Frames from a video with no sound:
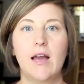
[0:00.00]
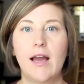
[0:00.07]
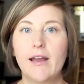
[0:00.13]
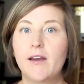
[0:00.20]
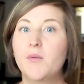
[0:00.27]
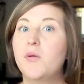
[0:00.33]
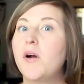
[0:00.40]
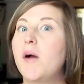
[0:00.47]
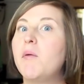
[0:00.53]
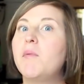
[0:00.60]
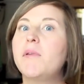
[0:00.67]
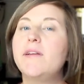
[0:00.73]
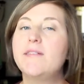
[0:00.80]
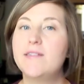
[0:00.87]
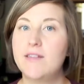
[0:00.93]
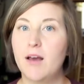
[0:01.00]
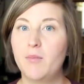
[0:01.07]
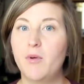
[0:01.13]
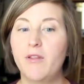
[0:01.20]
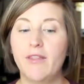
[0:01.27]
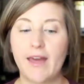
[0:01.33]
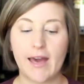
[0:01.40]
I could probably
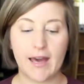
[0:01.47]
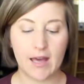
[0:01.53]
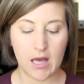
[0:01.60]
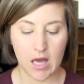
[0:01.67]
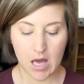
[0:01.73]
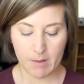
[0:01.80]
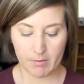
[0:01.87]
double that.